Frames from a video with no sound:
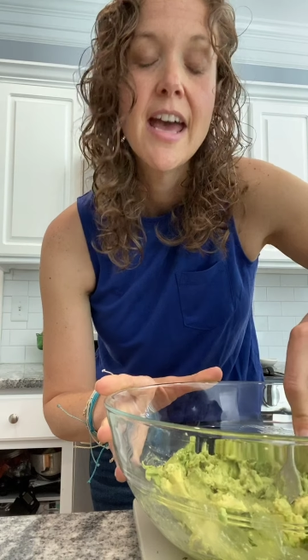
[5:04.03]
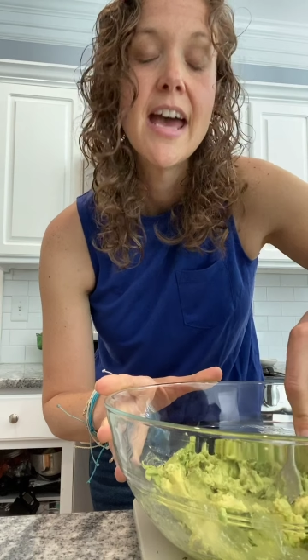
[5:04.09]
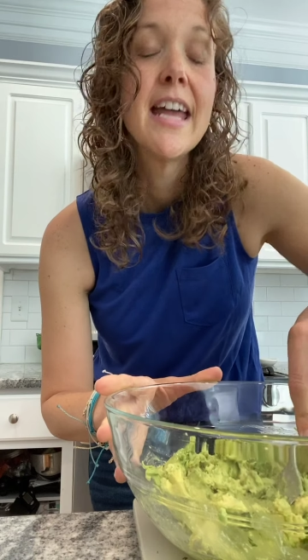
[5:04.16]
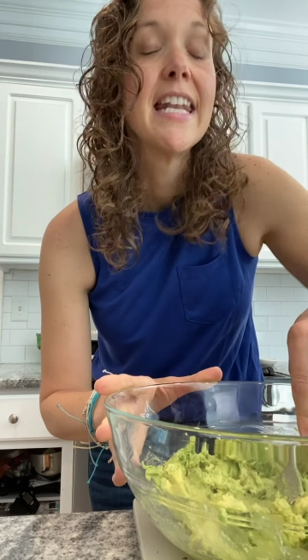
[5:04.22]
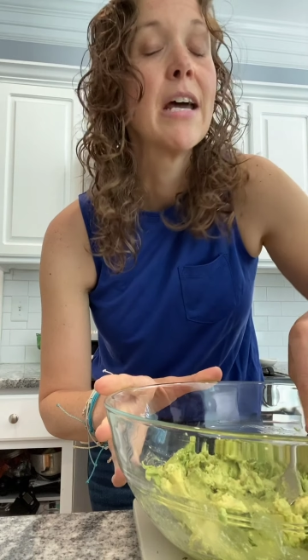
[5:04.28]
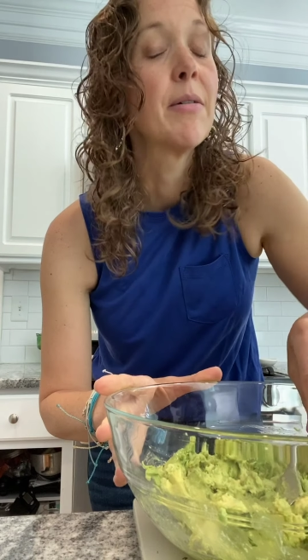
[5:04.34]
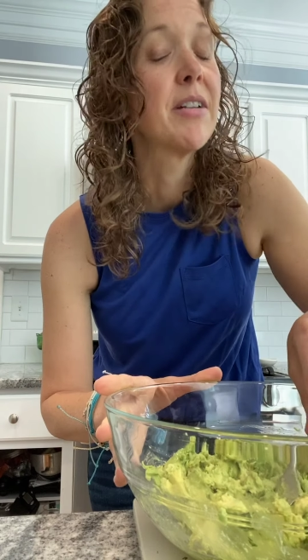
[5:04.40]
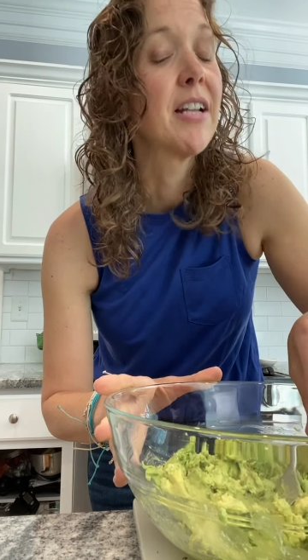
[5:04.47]

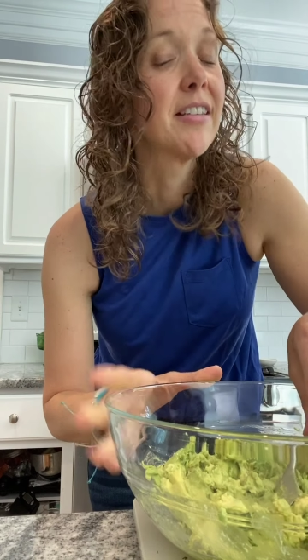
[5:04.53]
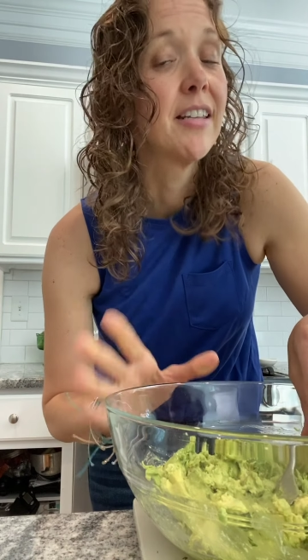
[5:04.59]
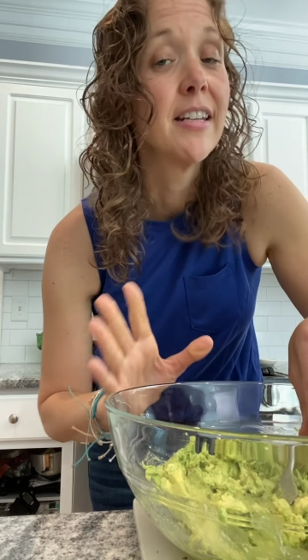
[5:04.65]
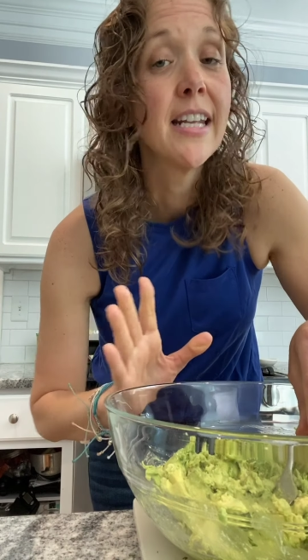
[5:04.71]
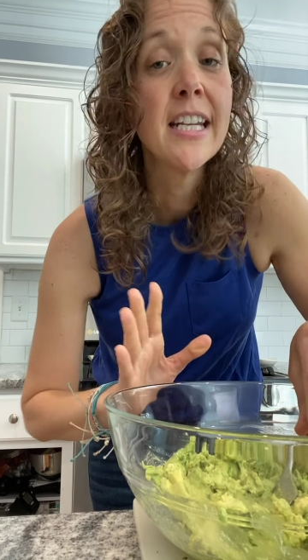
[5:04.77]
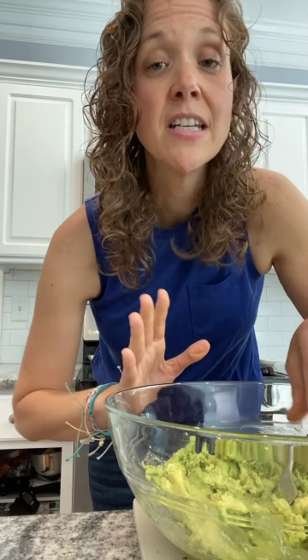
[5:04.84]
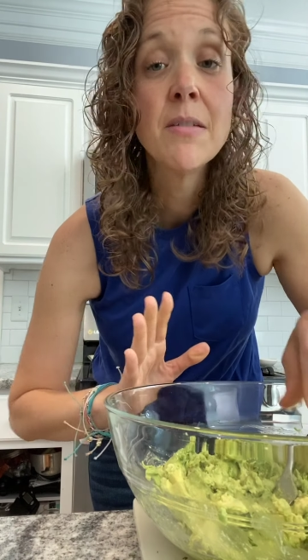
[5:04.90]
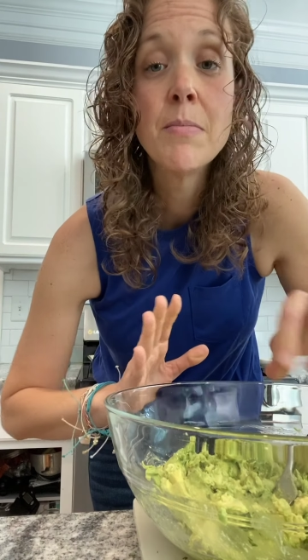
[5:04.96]
Now, it doesn't
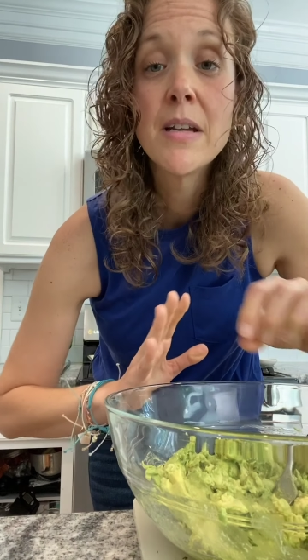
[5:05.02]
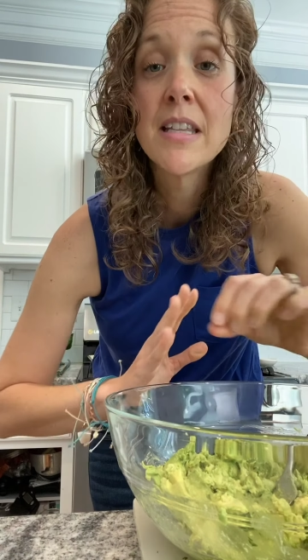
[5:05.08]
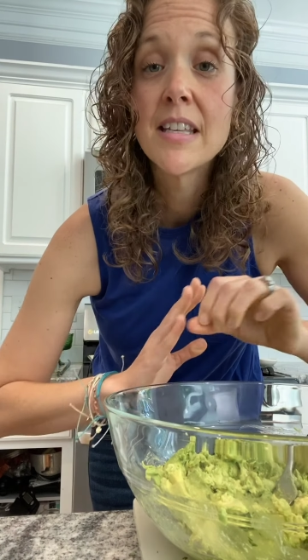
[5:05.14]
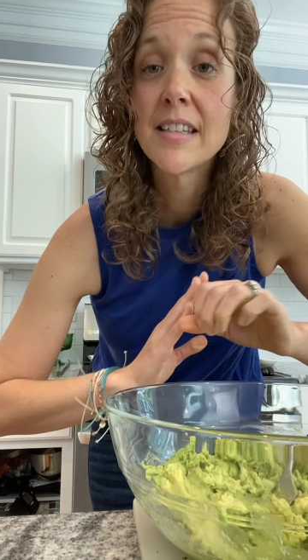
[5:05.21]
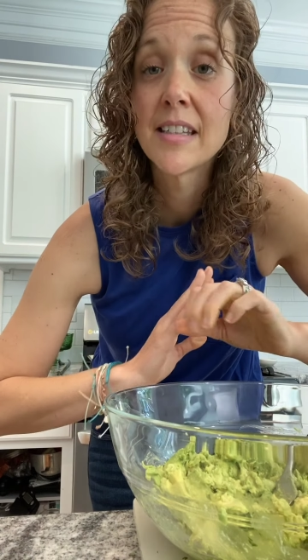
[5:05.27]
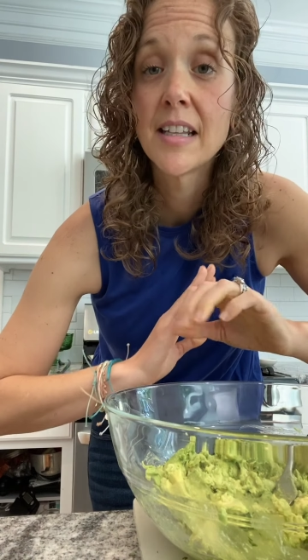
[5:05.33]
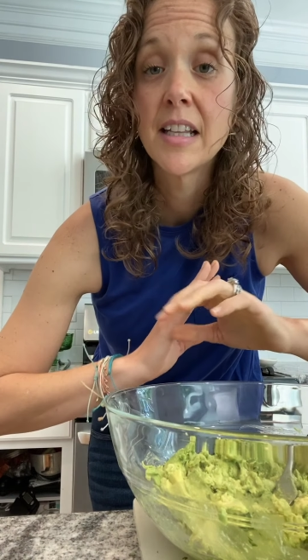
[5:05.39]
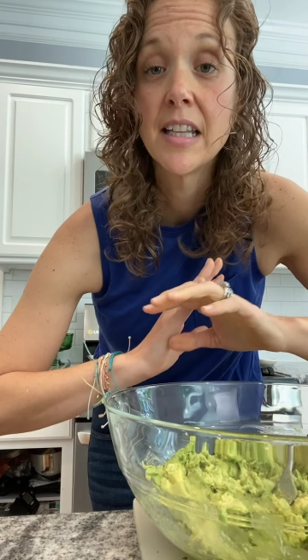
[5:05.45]
need to be
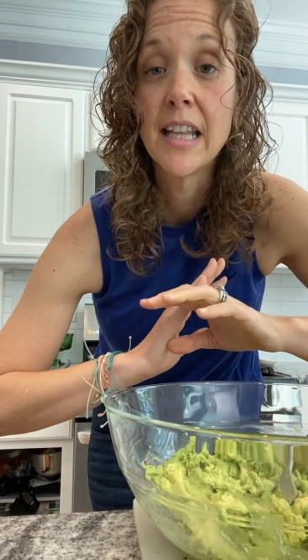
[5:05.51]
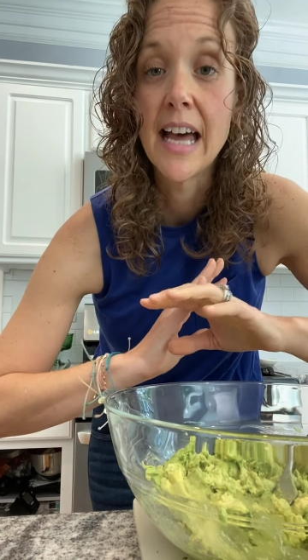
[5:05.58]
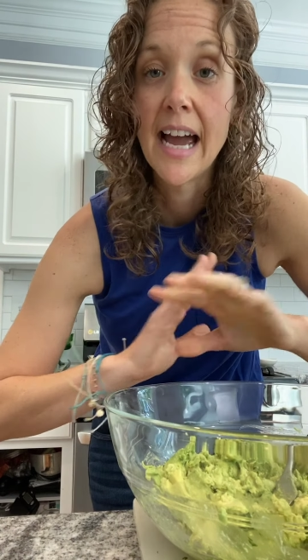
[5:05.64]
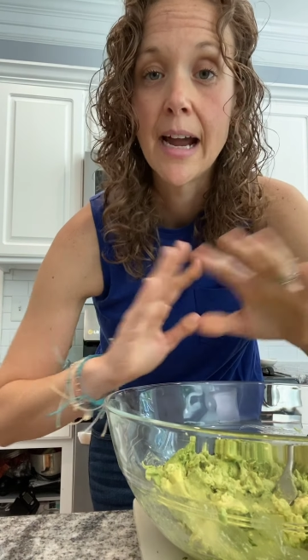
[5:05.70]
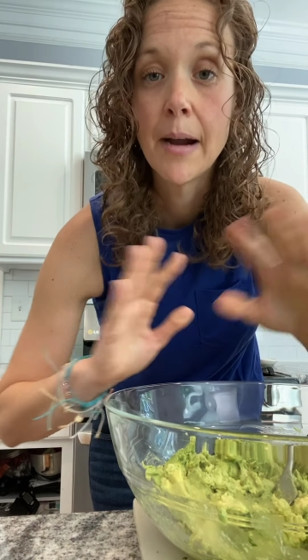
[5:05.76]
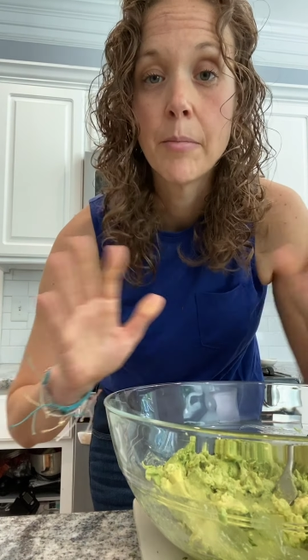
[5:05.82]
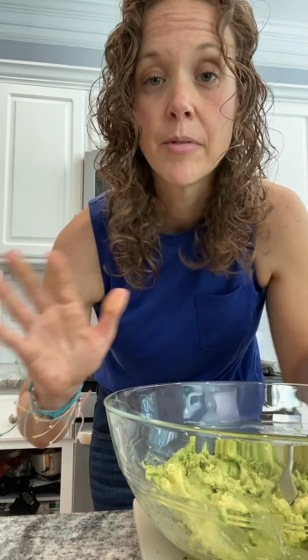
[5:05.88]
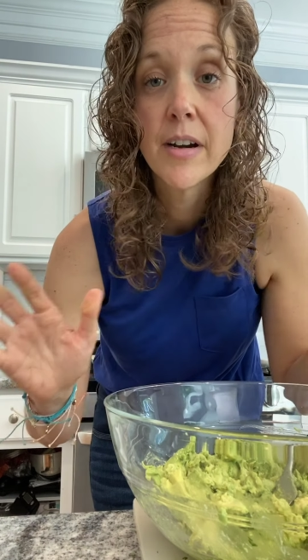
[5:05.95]
this
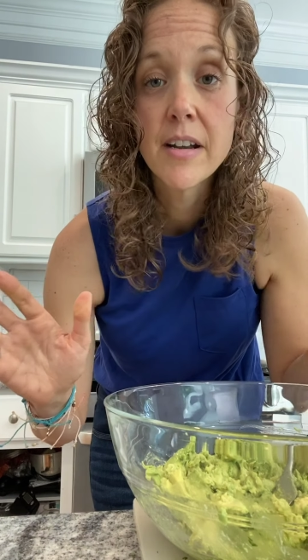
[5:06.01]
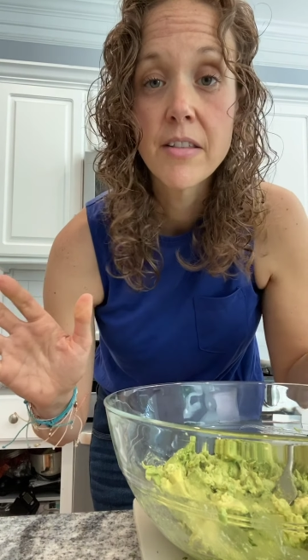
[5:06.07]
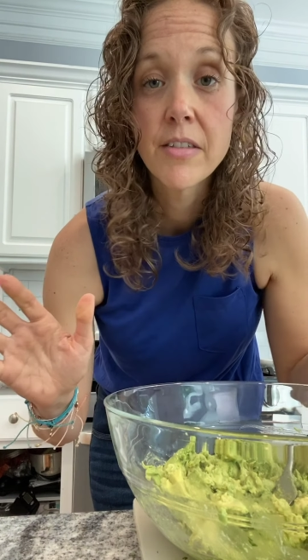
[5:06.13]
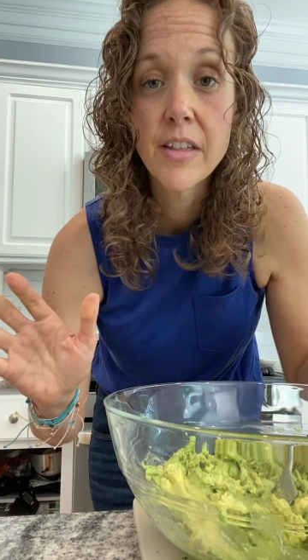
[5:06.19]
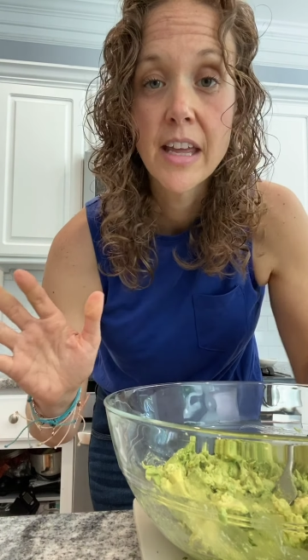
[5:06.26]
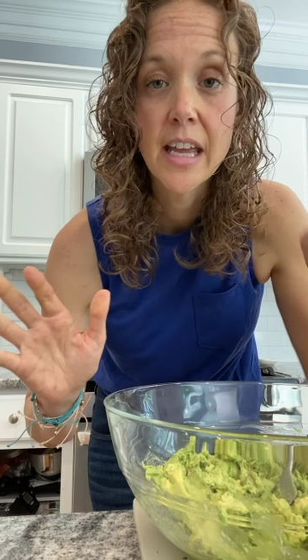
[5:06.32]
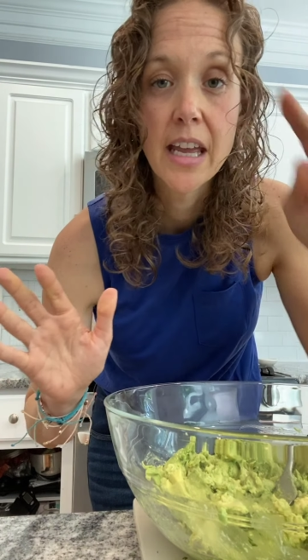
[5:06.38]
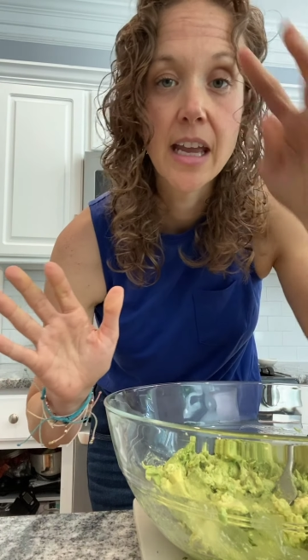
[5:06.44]
elaborate
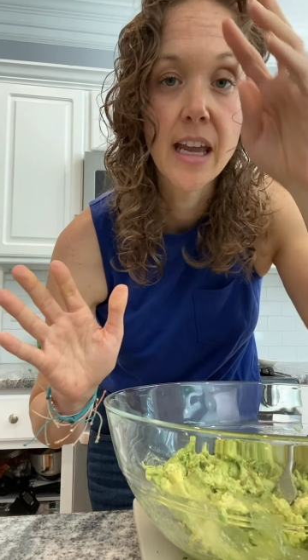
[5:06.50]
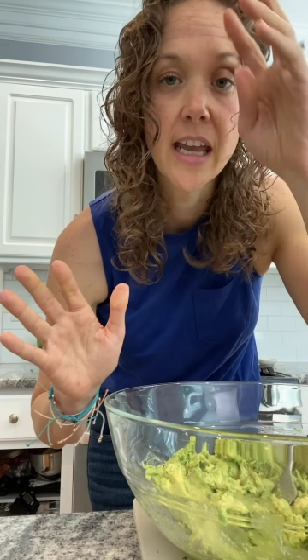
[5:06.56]
thing.